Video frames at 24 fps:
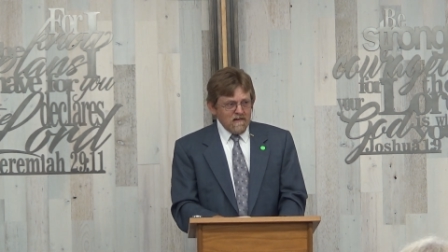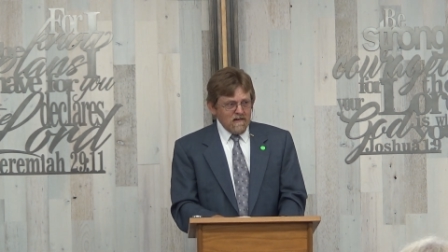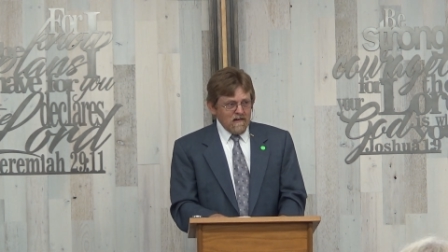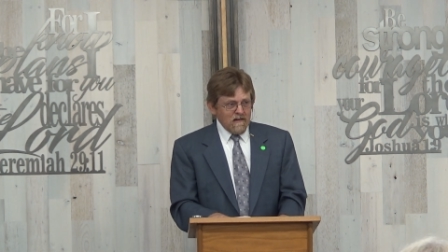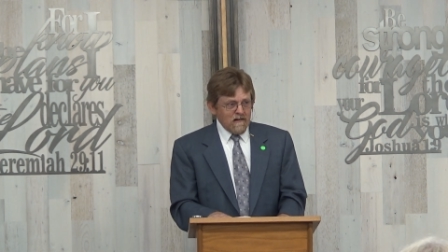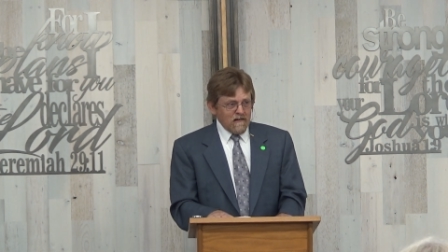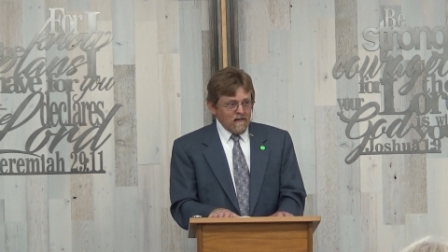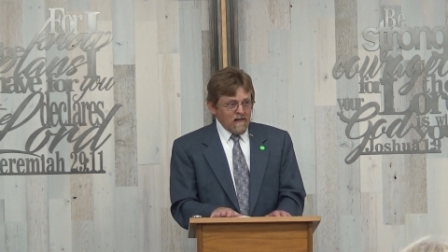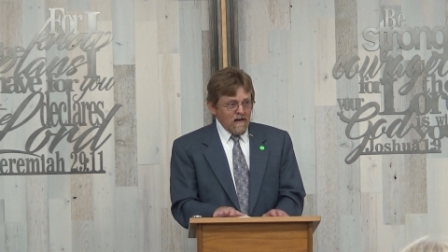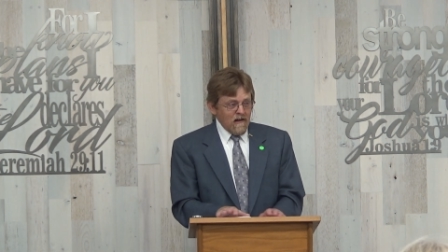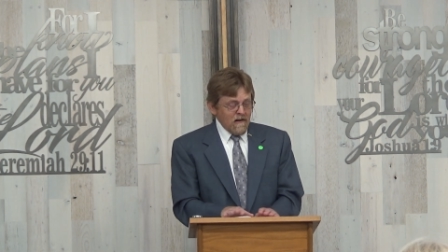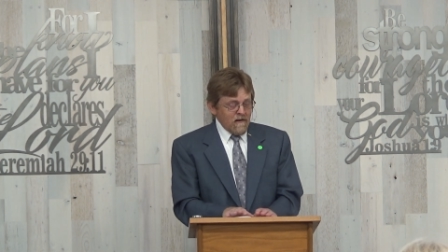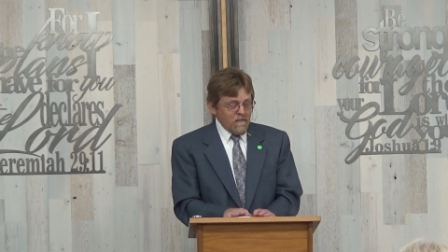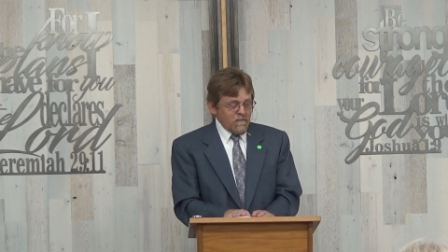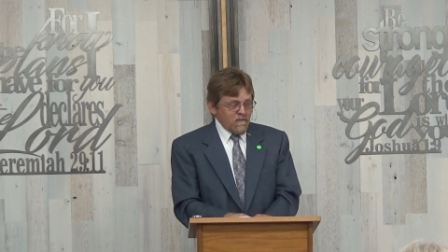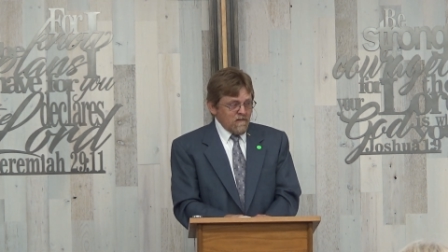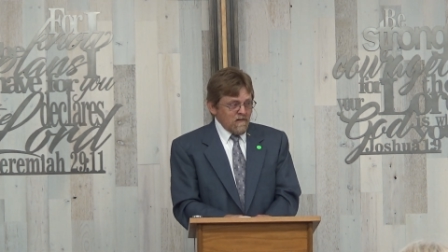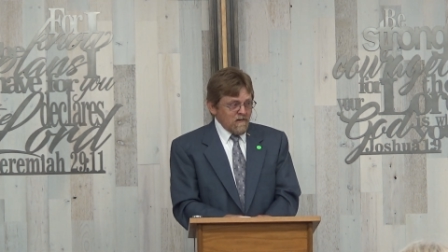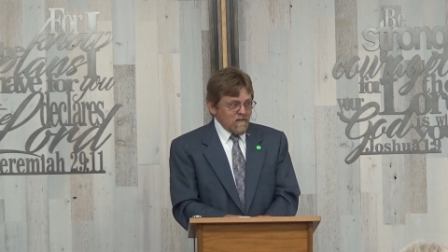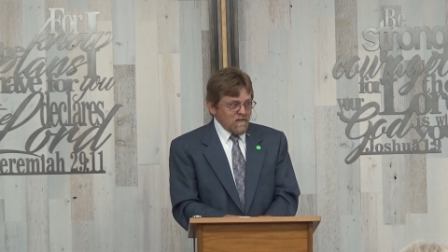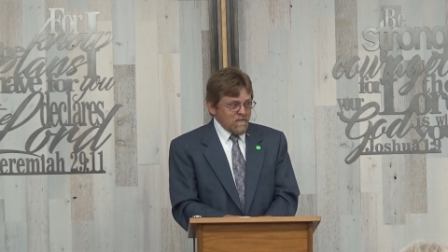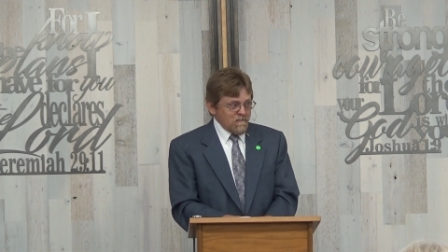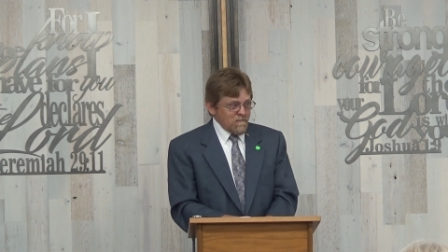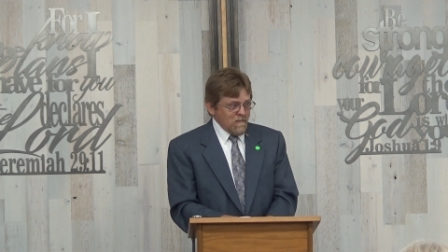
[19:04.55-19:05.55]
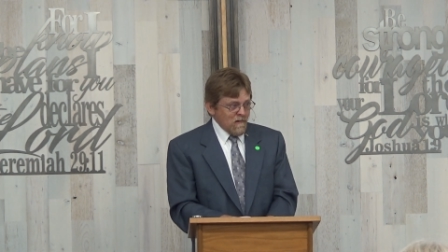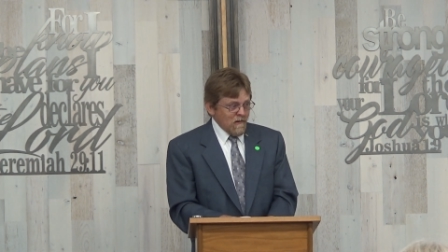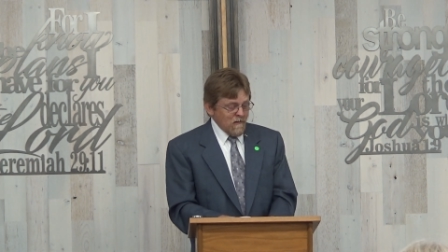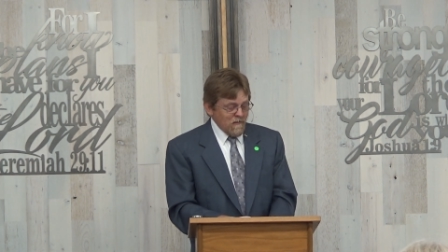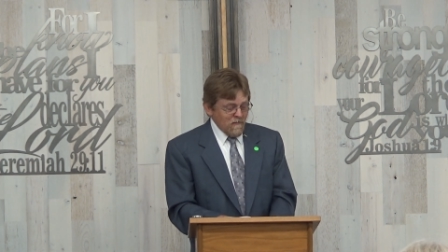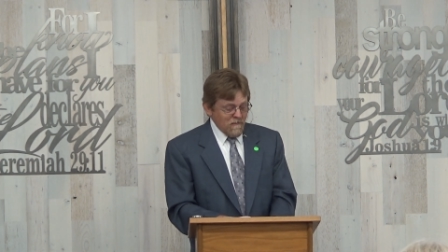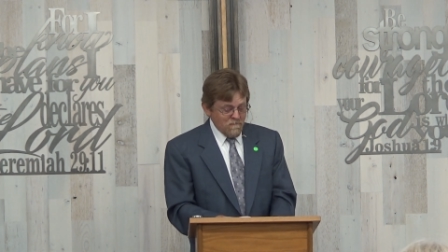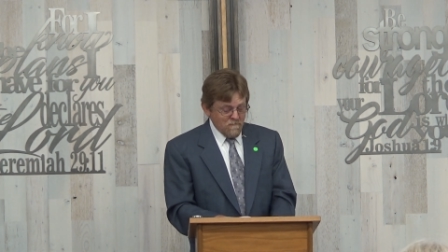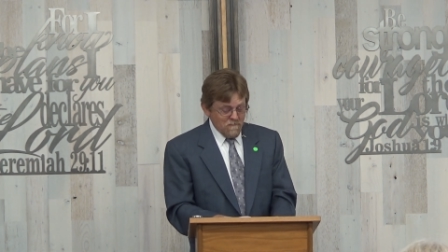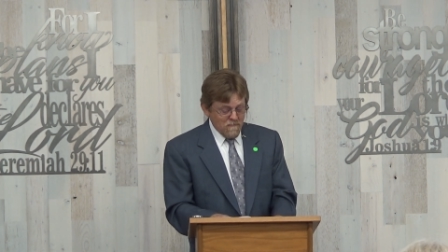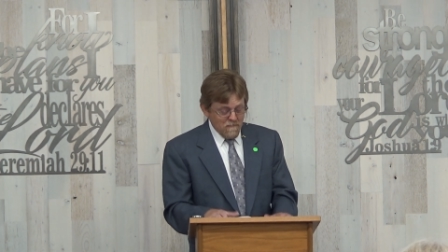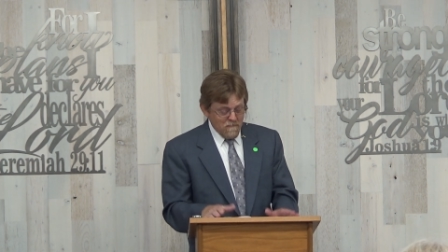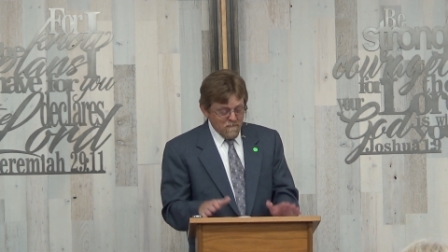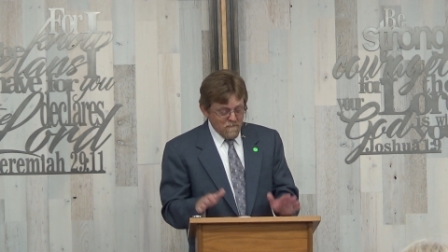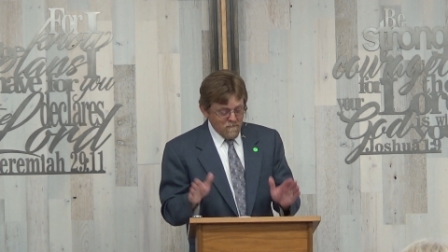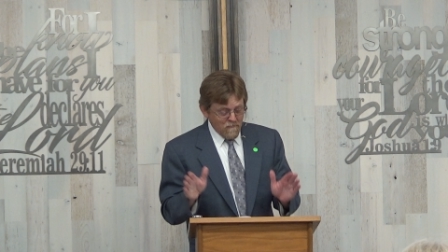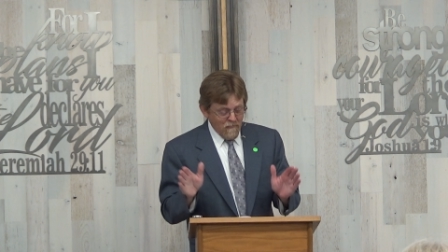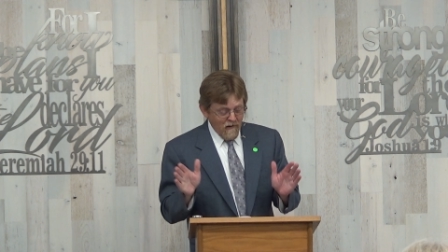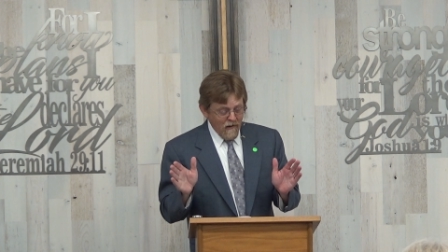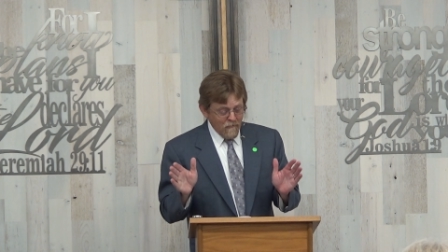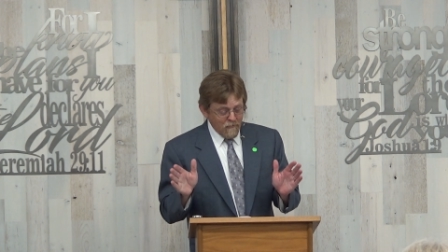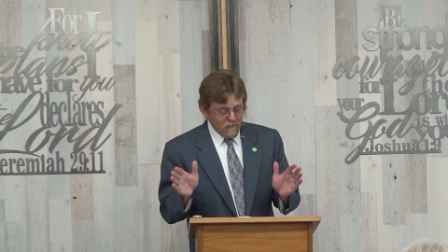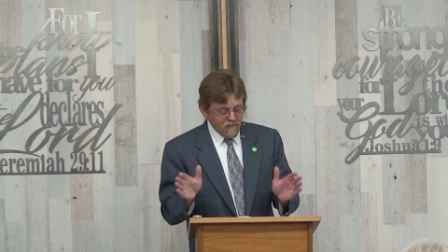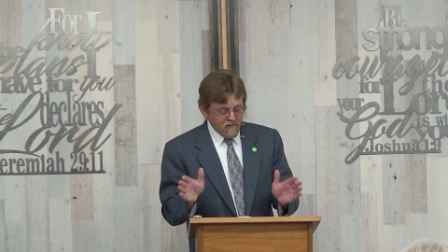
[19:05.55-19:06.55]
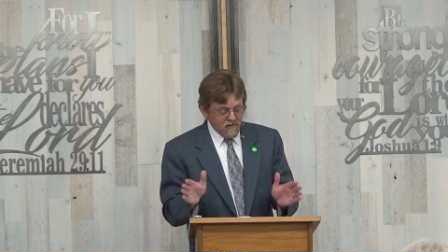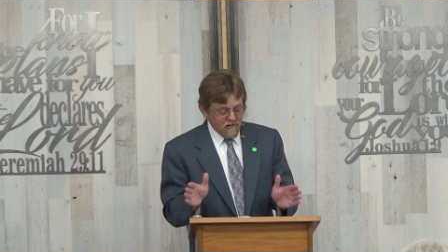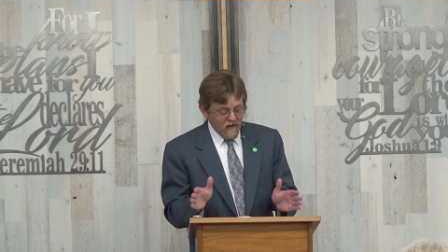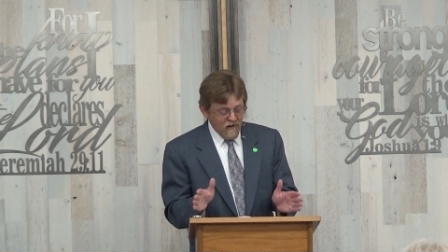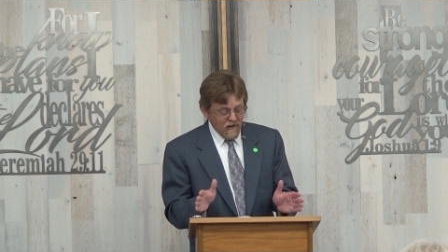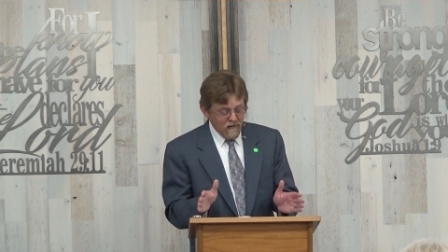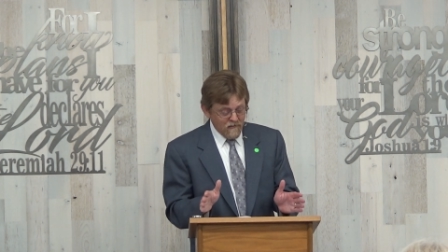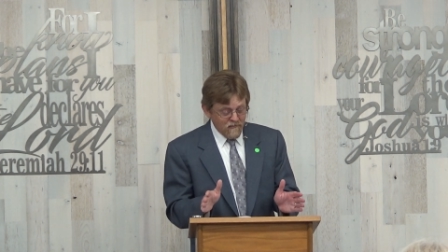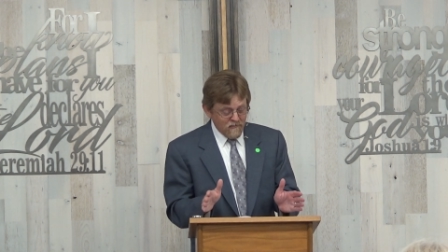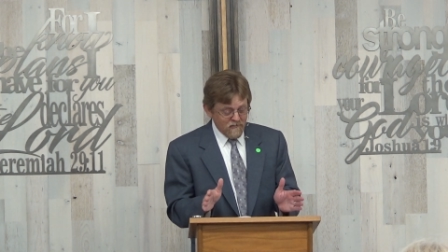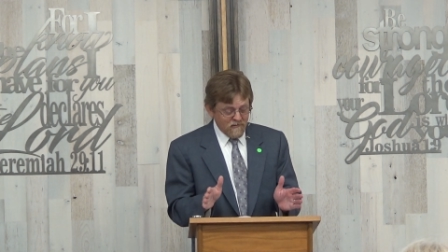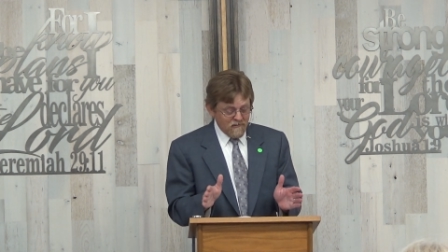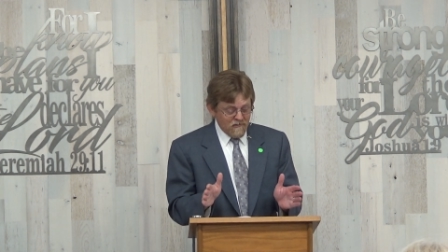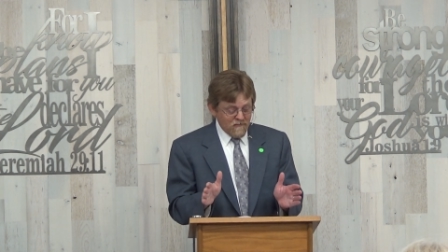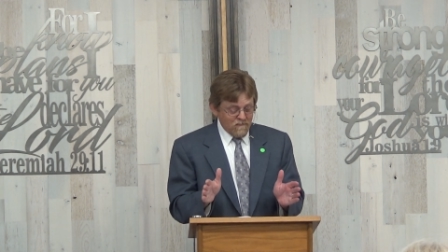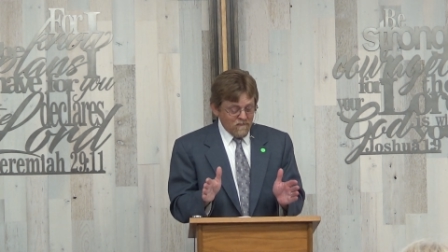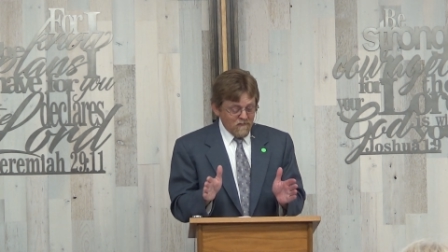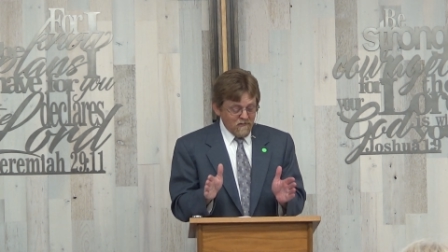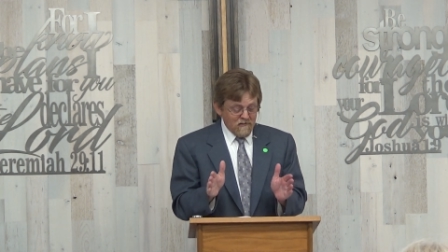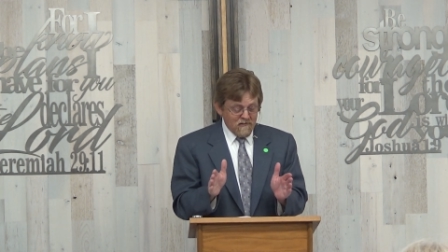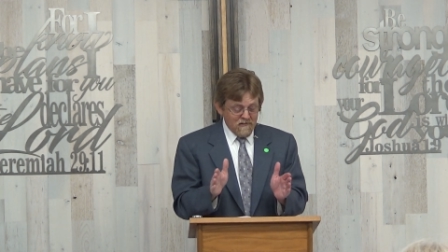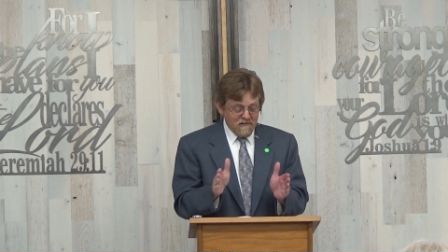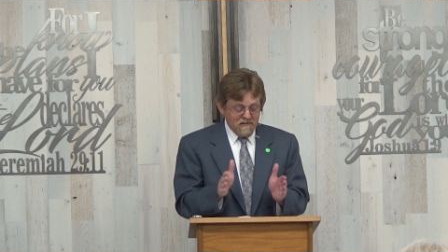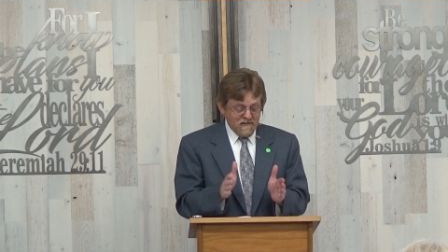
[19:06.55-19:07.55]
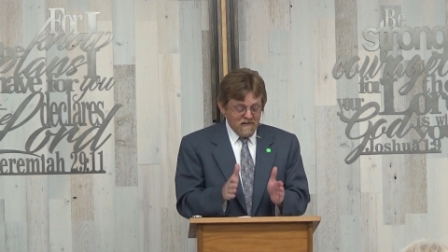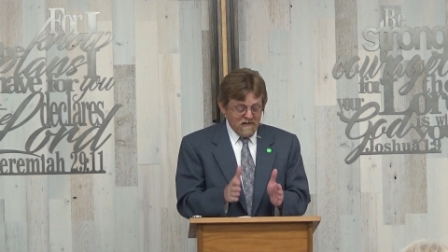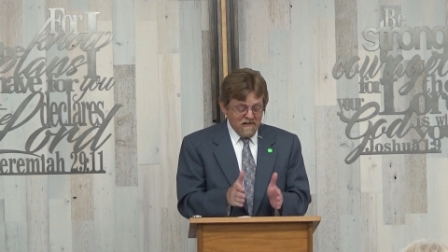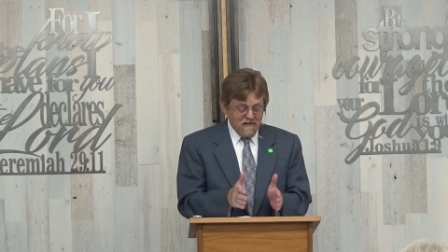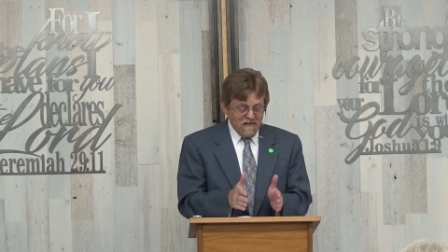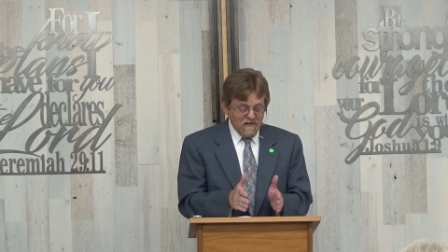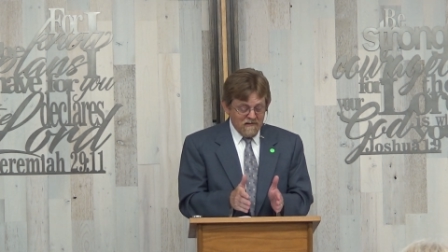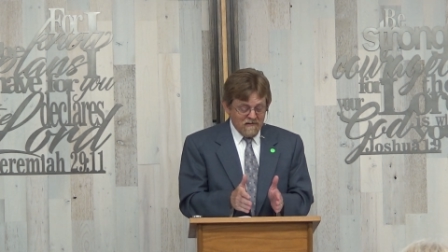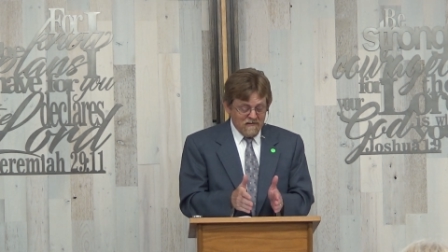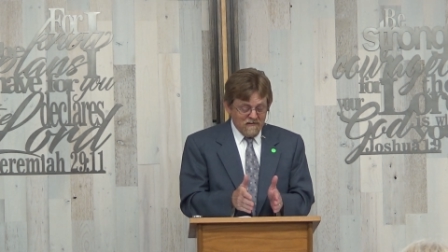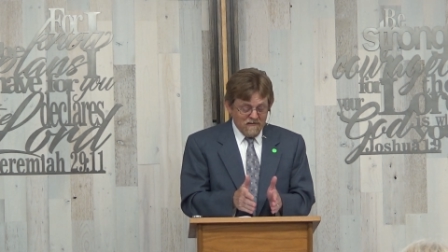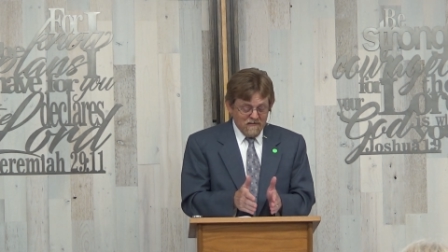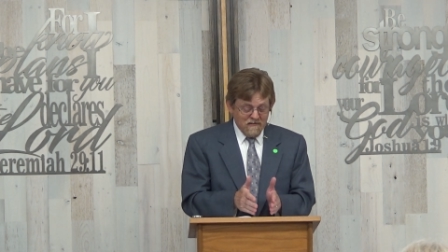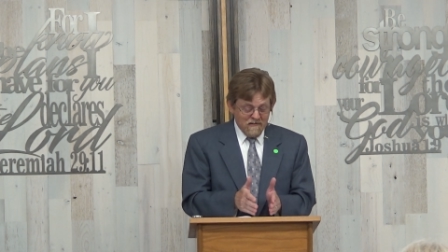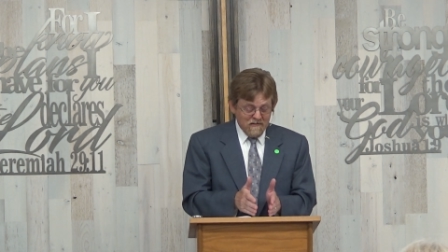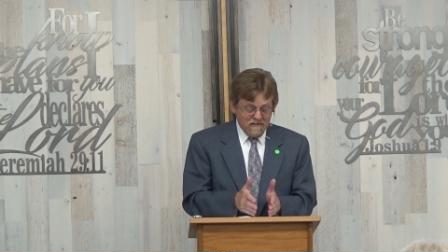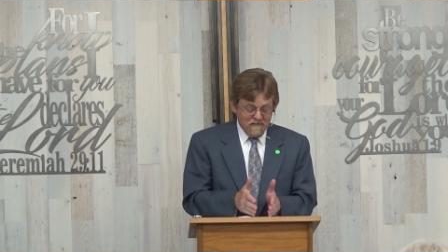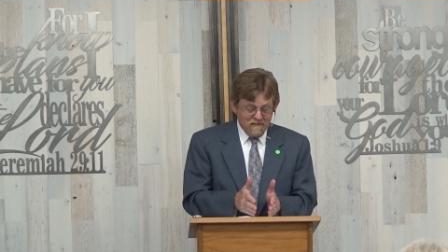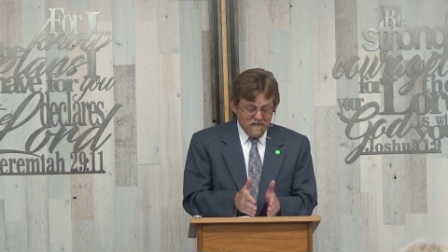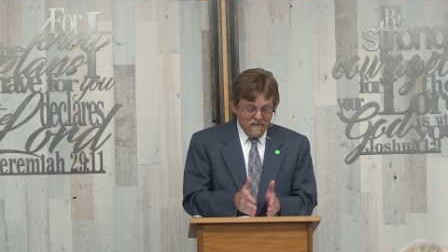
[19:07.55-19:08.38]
And a lot of the uh, Bible scholars that really dig into the